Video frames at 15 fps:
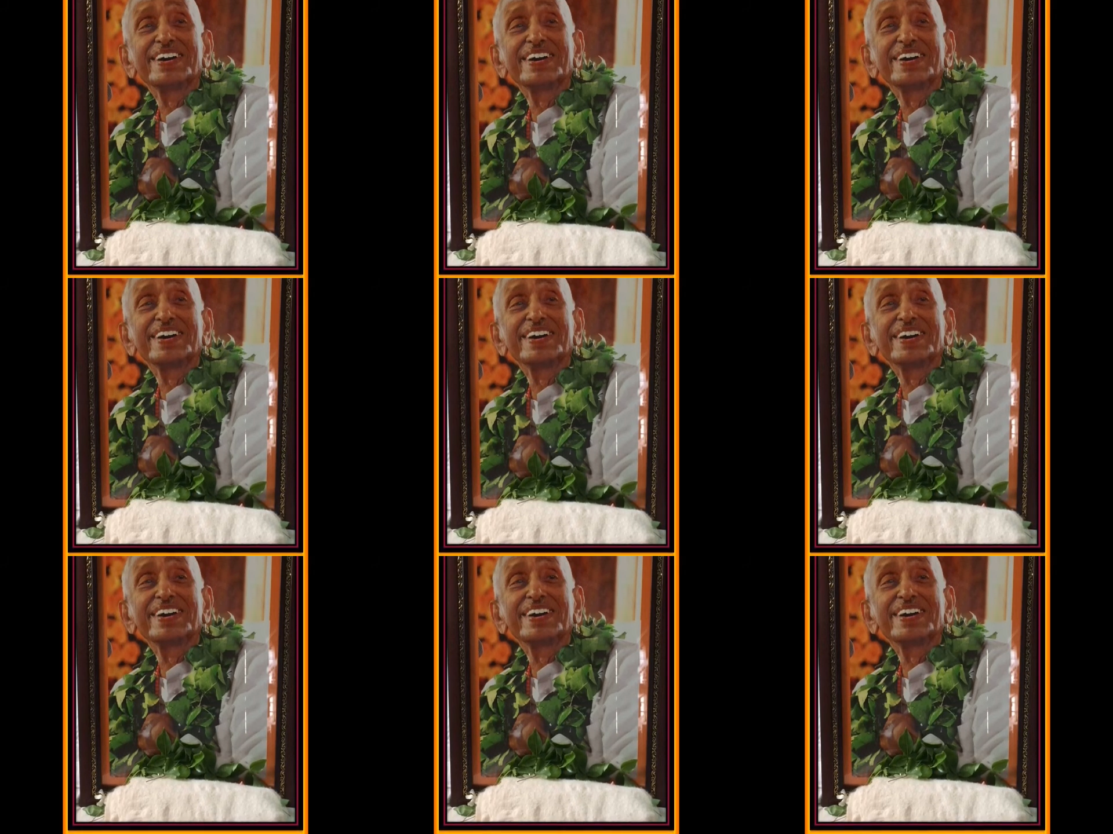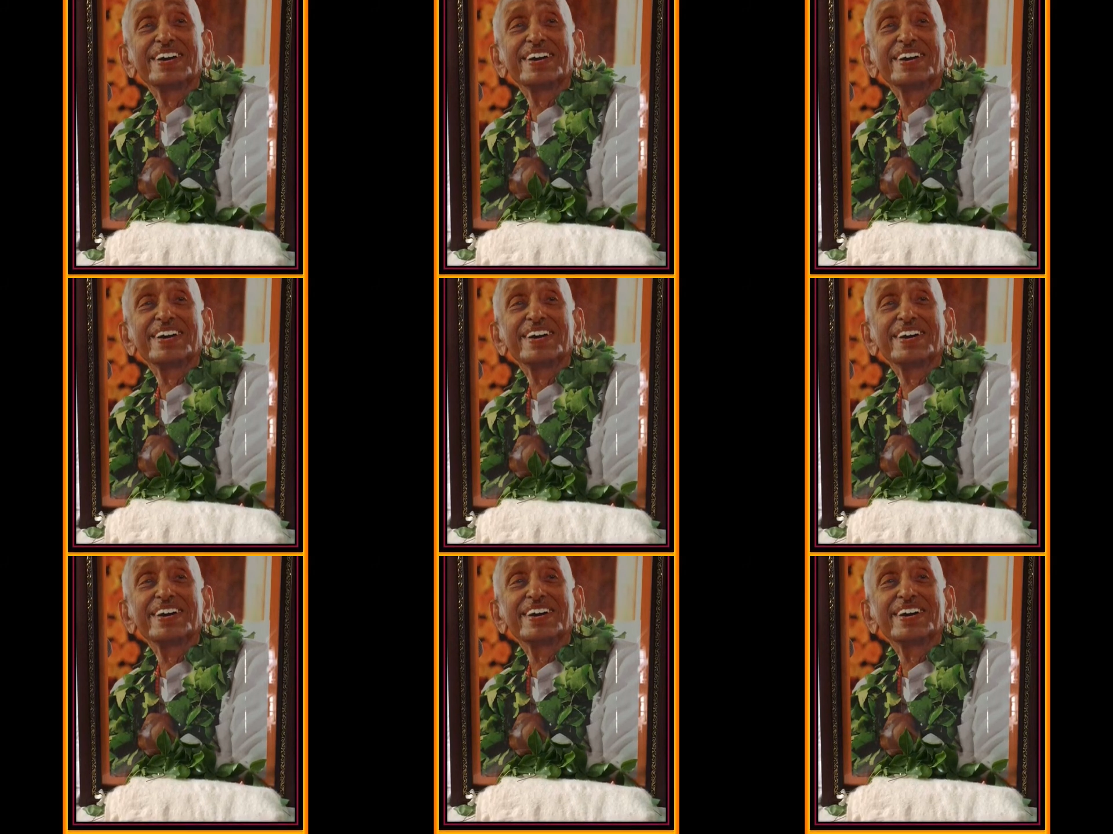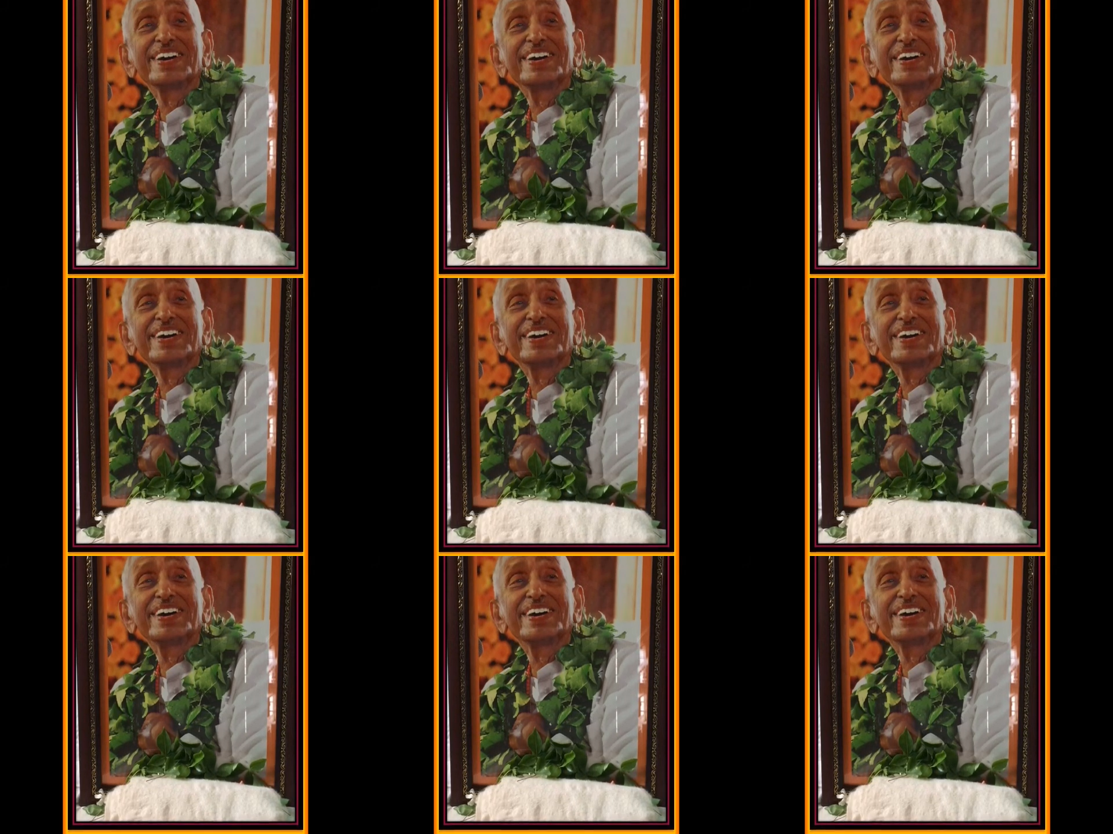
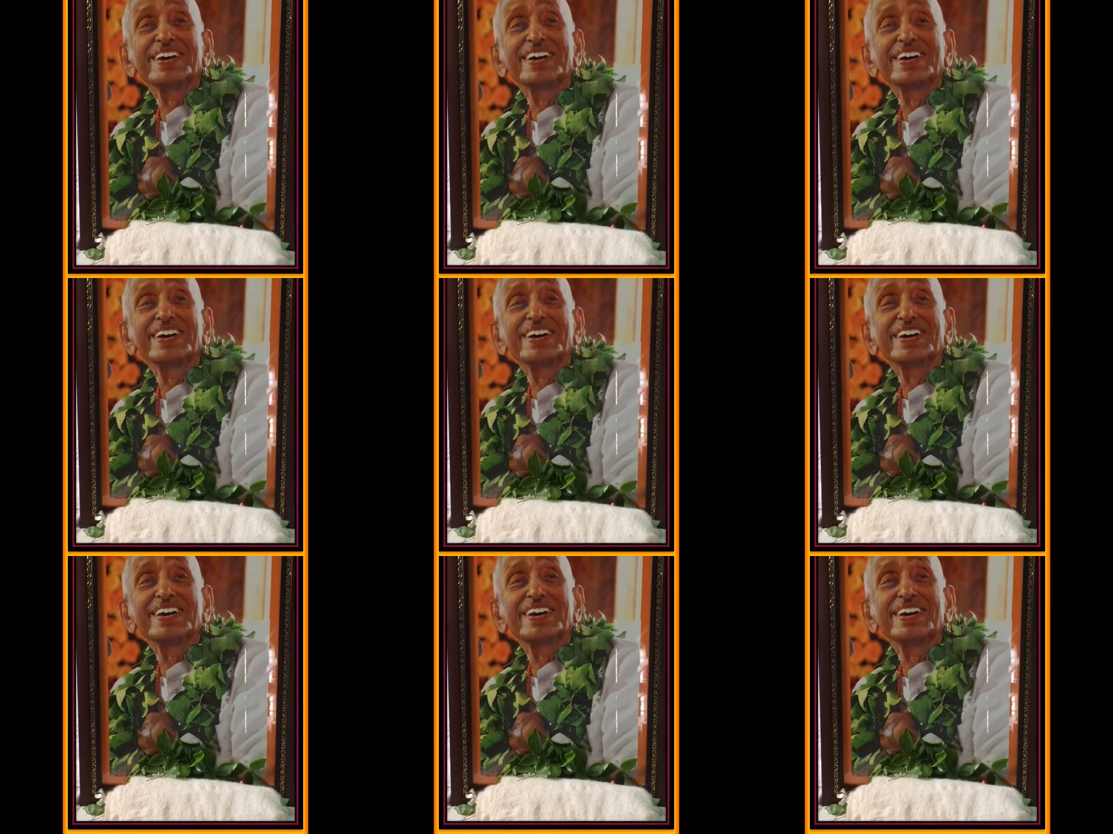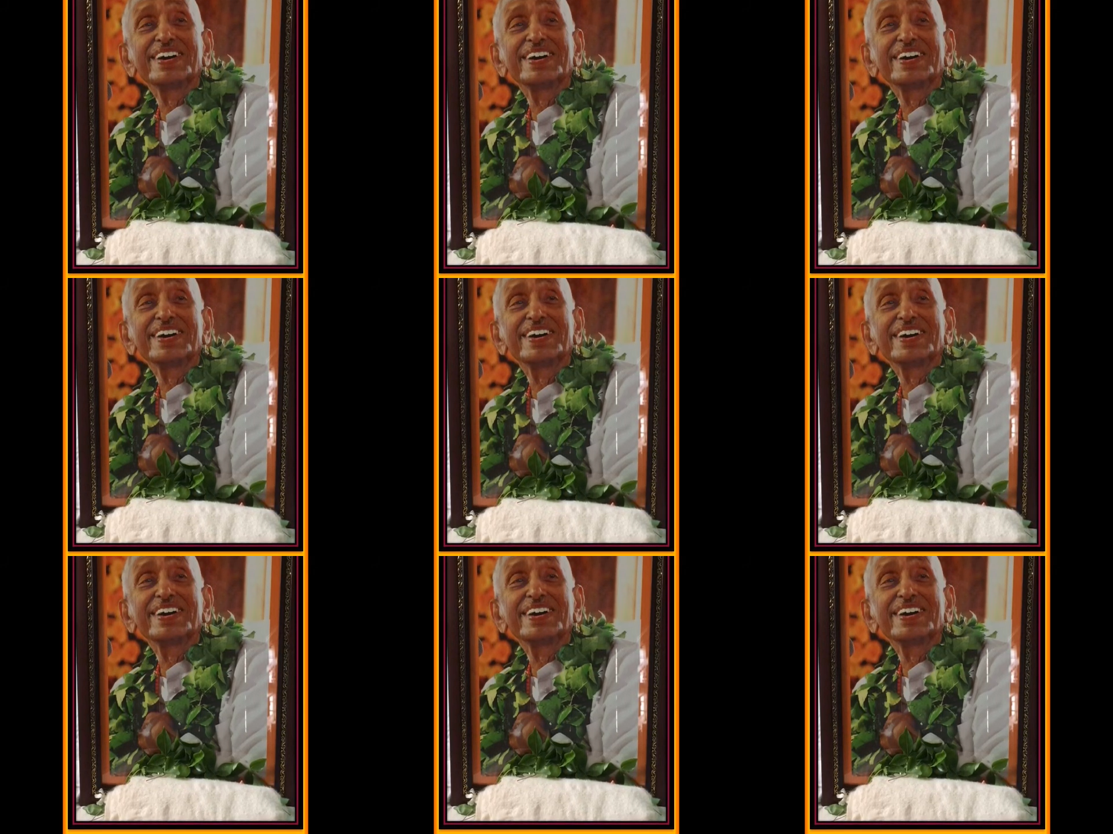[no speech]